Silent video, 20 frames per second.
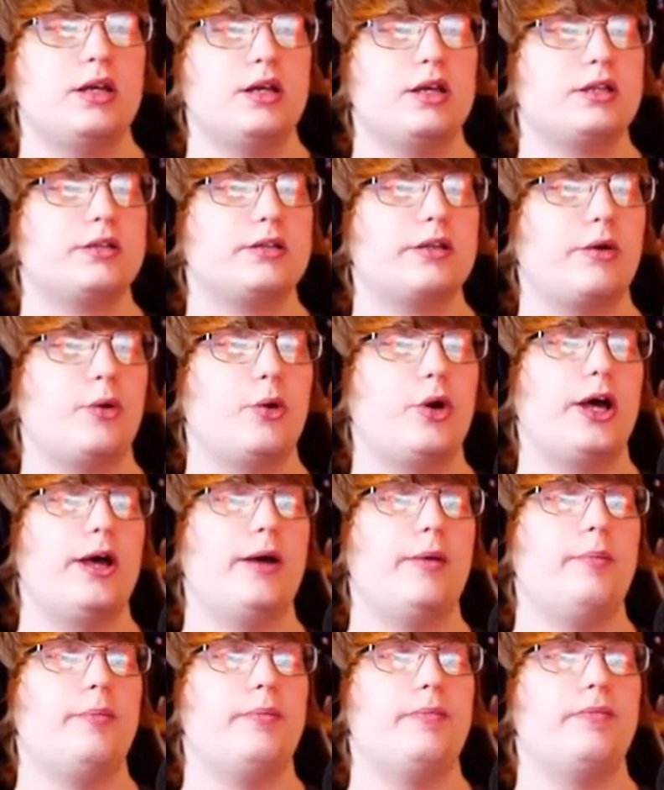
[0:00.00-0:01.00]
So,
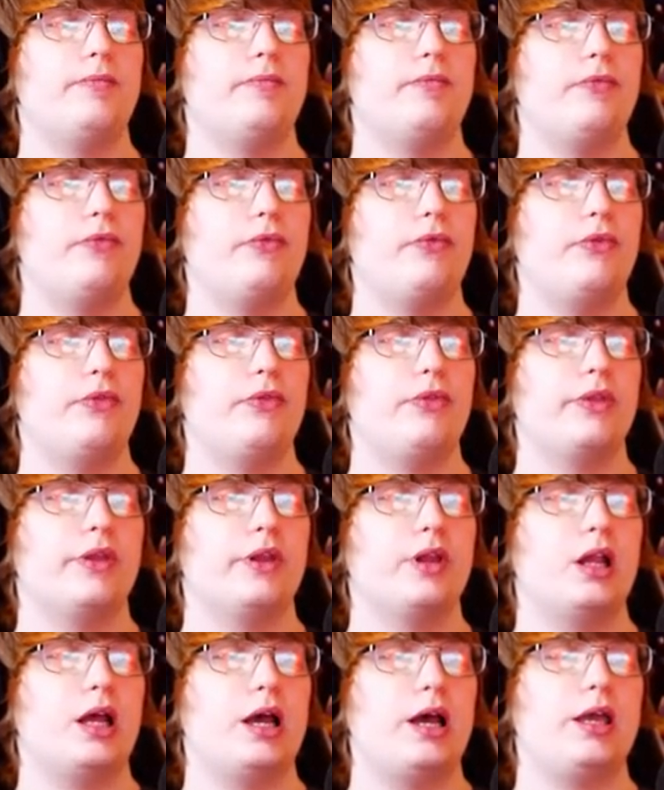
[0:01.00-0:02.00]
um,
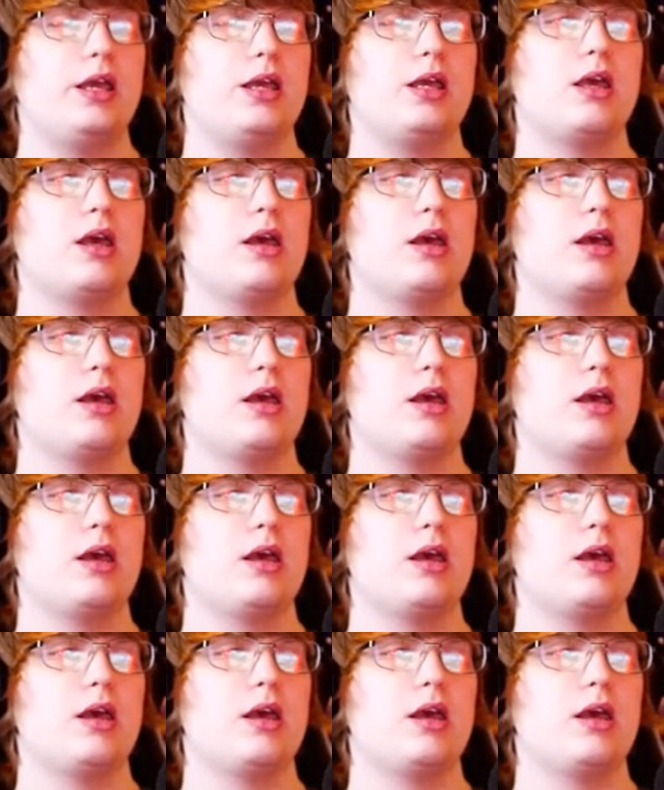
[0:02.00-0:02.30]
like,